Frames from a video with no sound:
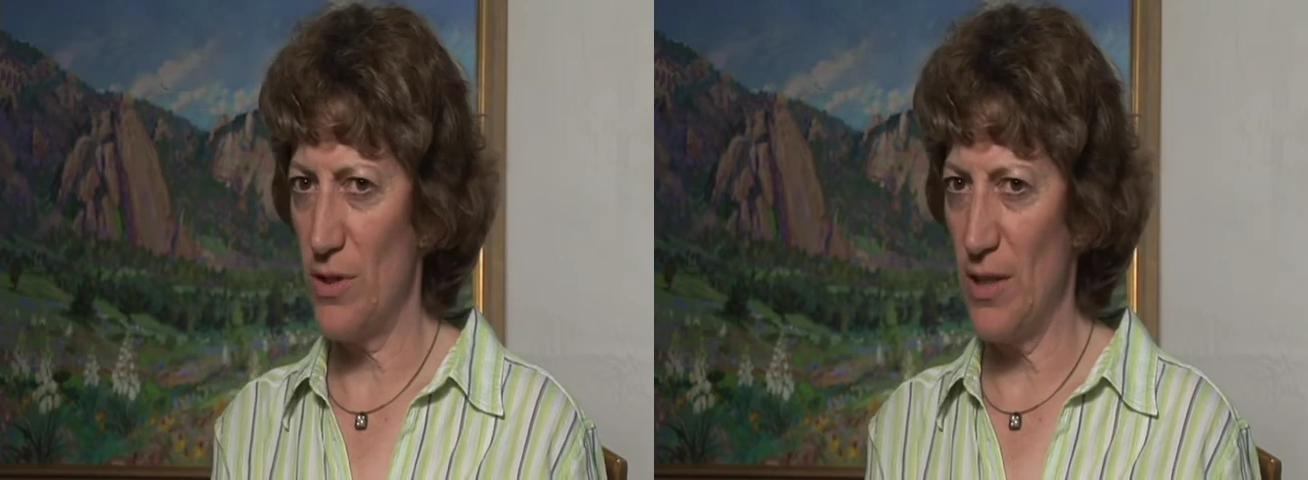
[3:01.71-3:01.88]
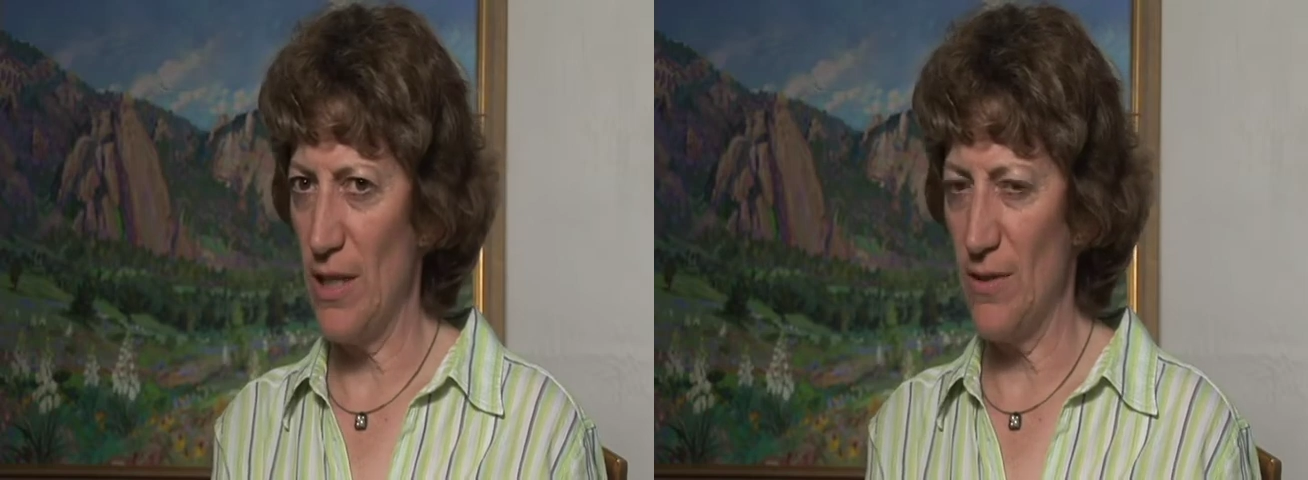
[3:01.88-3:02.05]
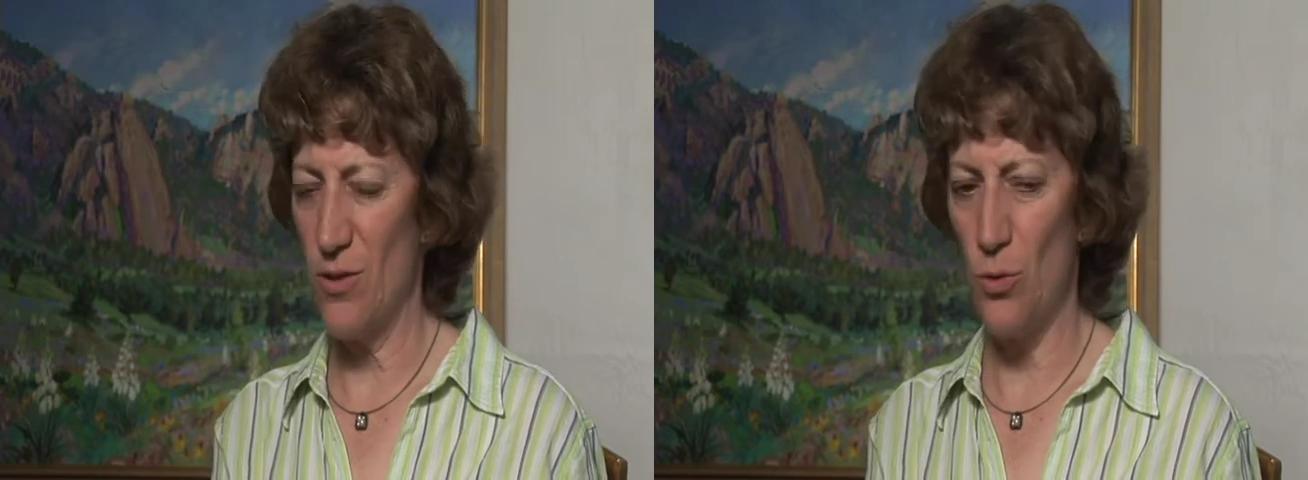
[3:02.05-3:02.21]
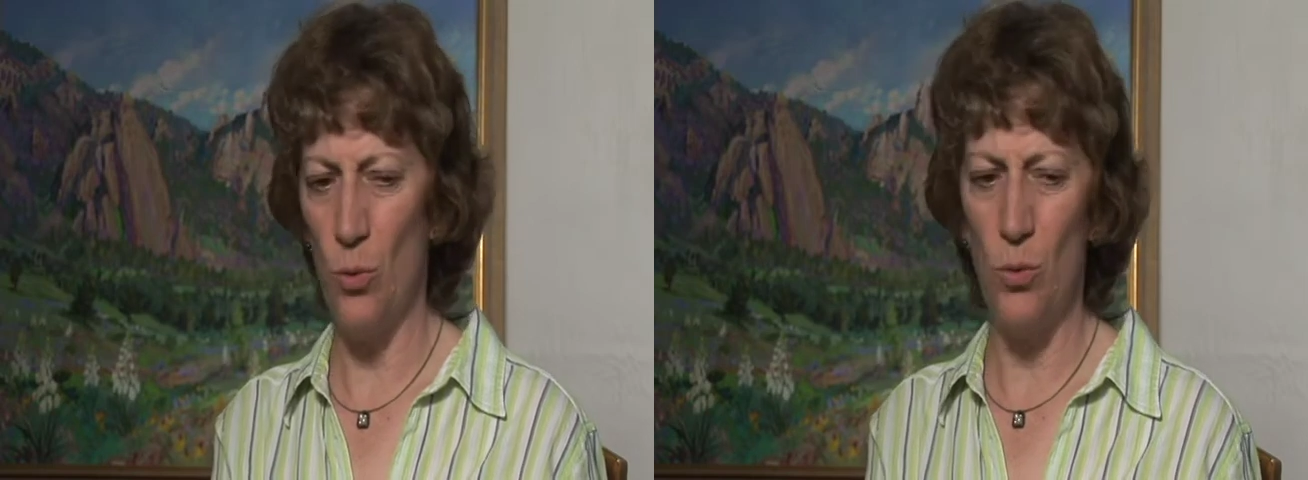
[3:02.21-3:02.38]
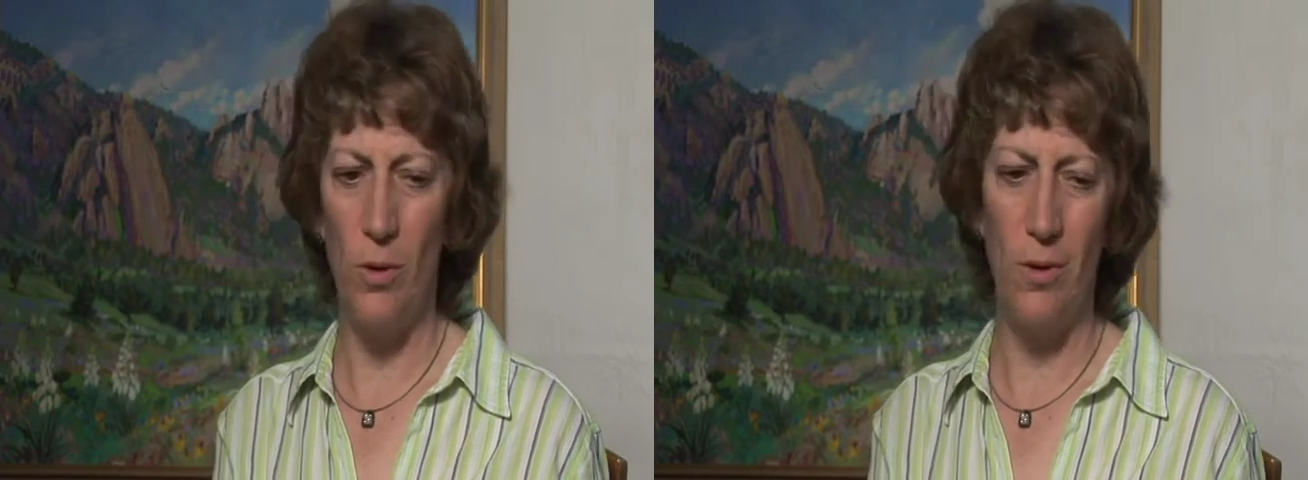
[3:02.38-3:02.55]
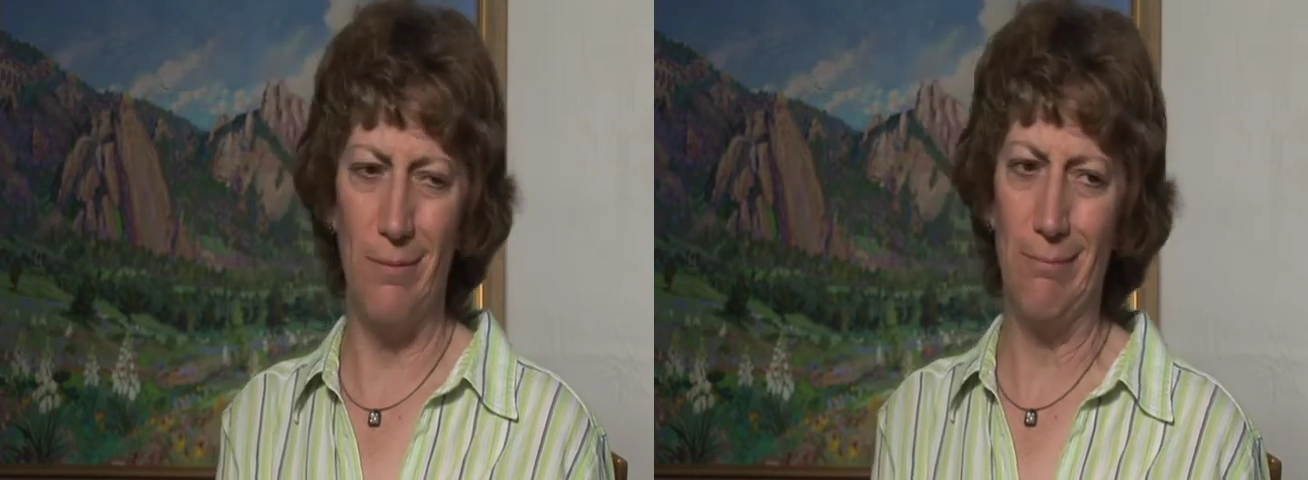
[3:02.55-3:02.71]
of things.
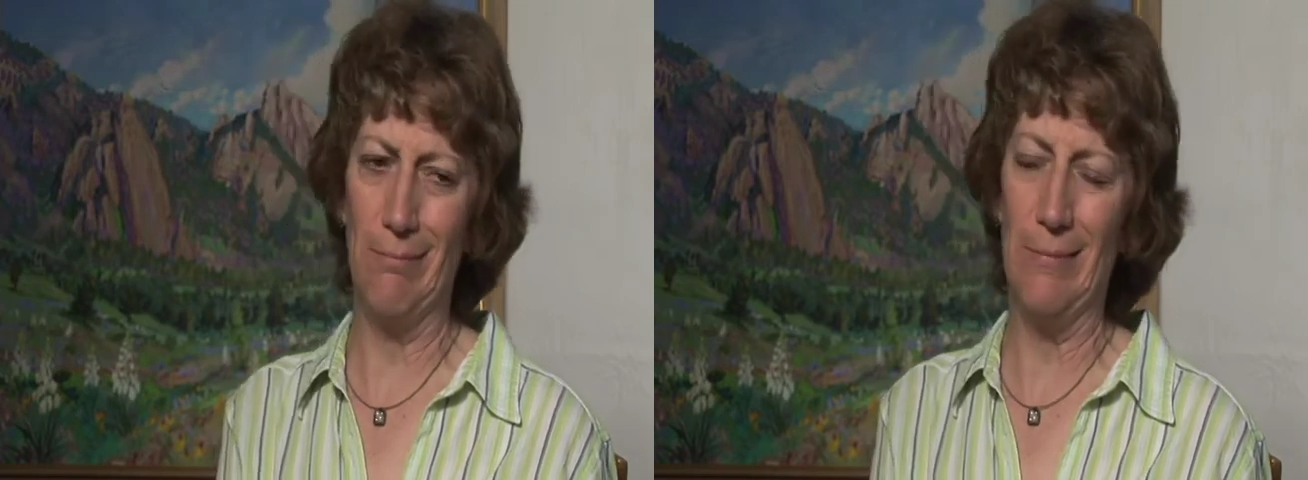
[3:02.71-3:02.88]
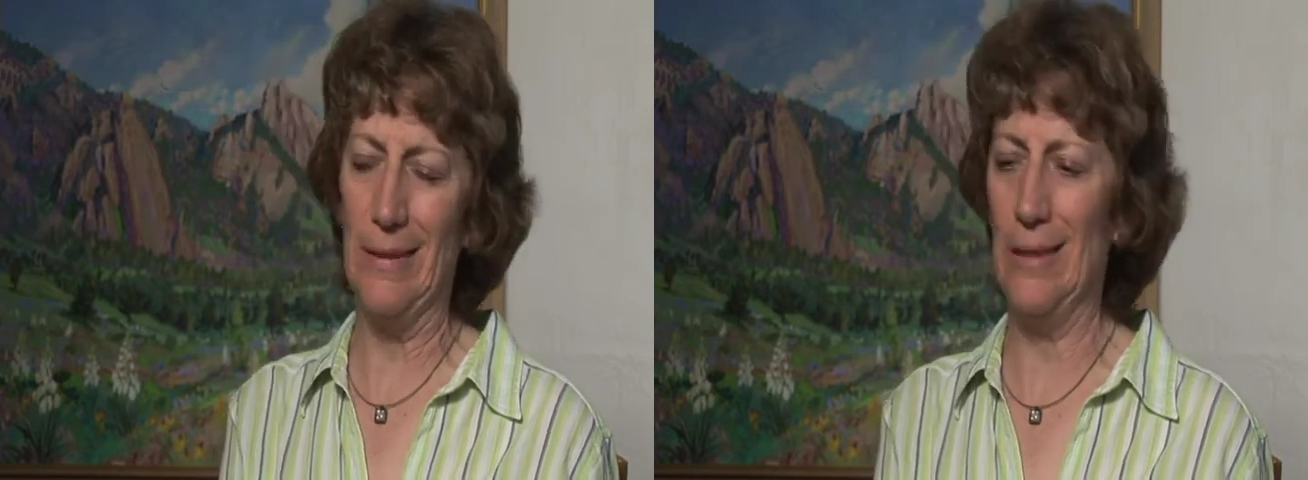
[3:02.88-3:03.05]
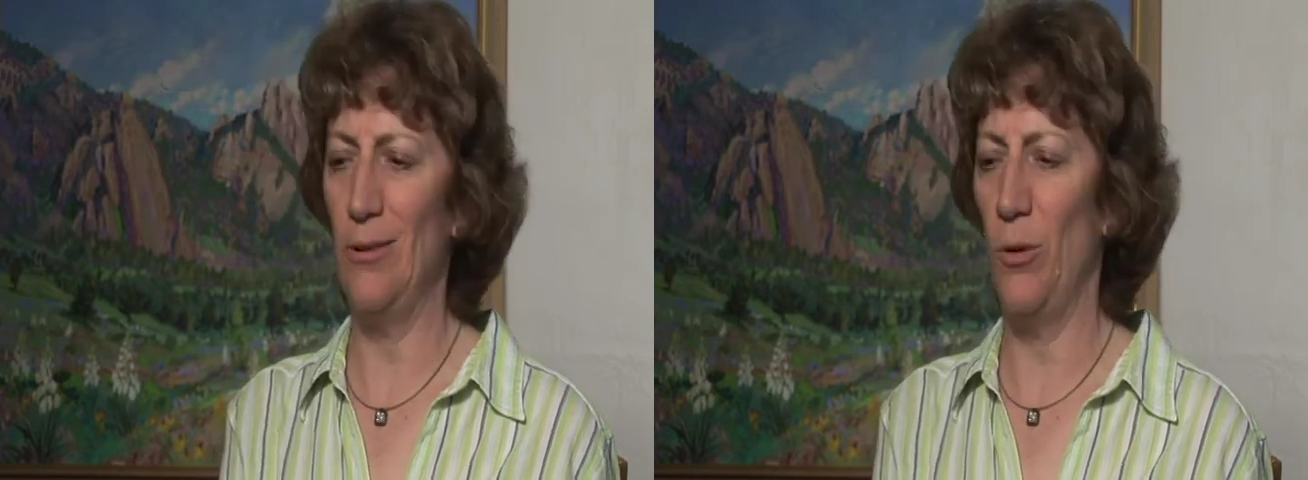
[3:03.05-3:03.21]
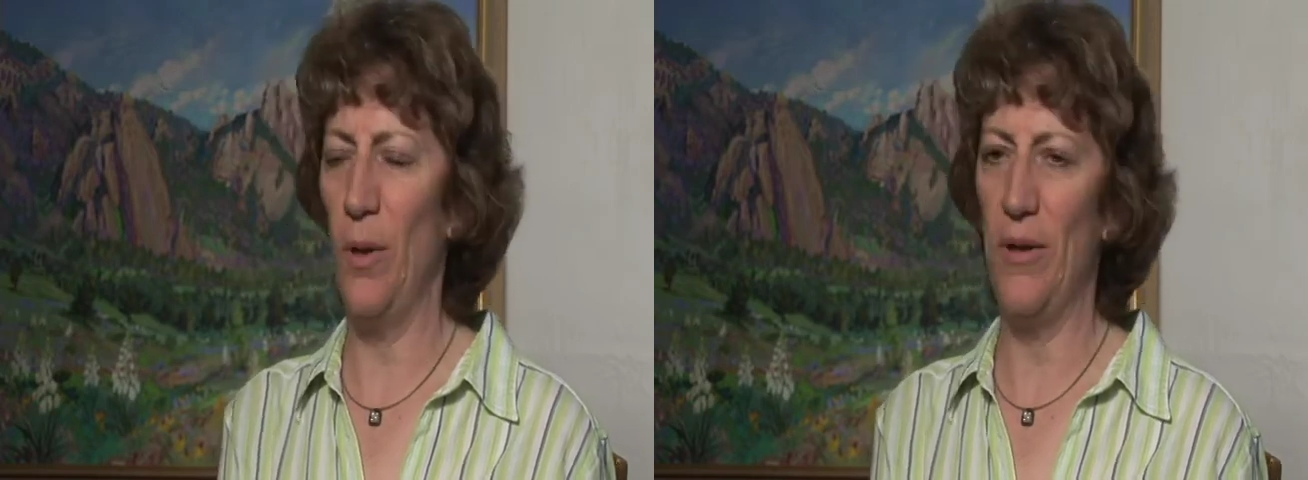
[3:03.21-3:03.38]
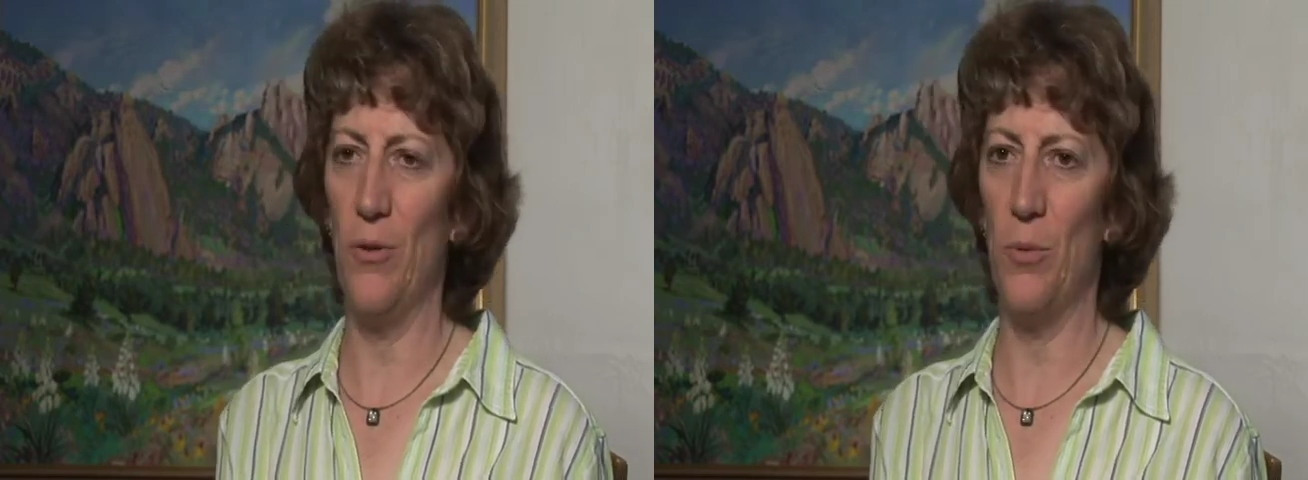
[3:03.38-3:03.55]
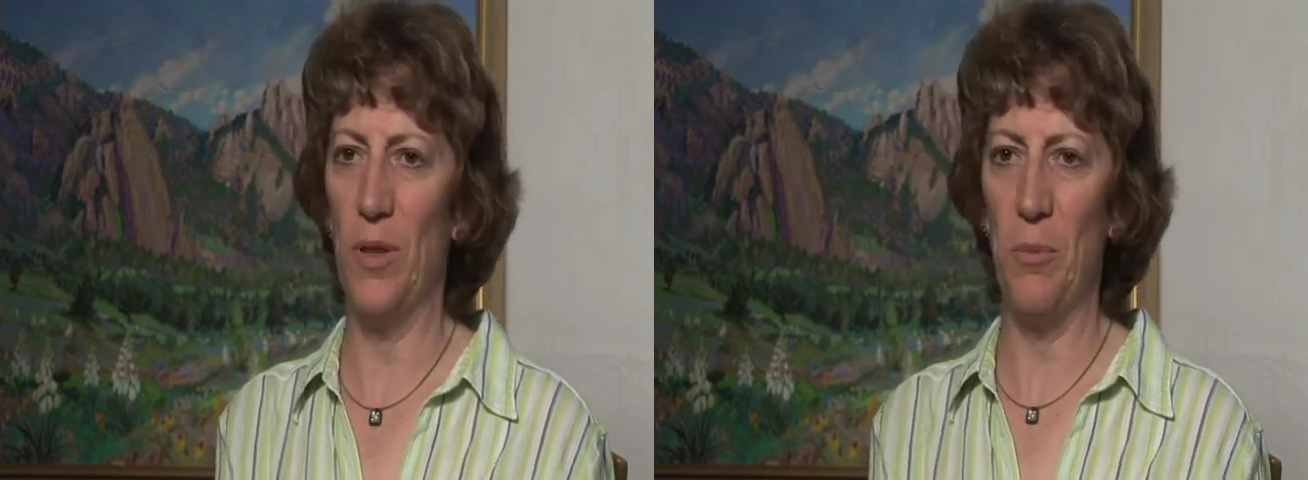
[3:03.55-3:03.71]
School didn't know
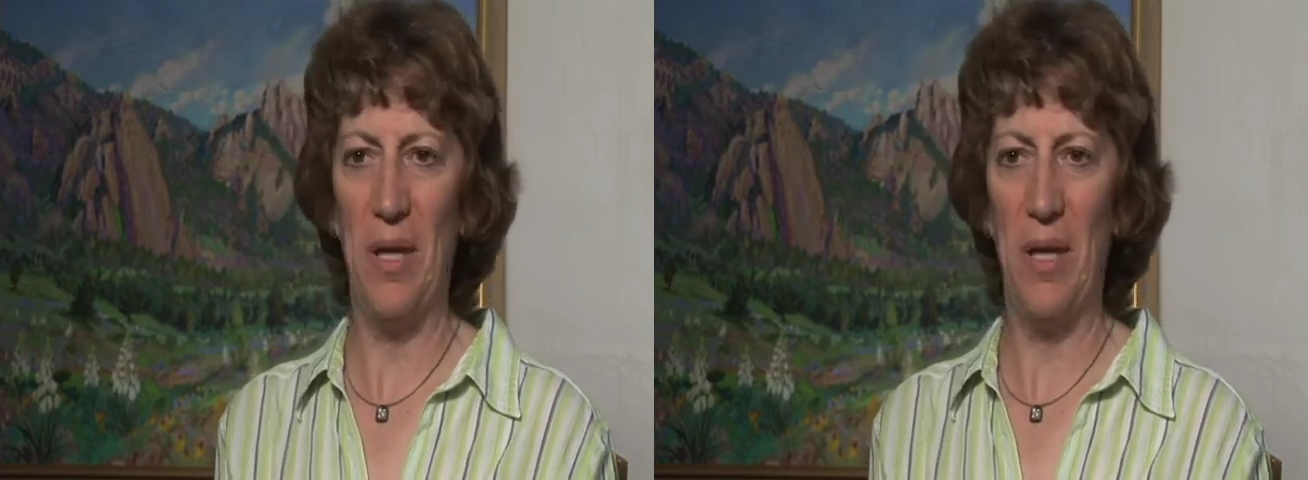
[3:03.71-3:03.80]
whether to really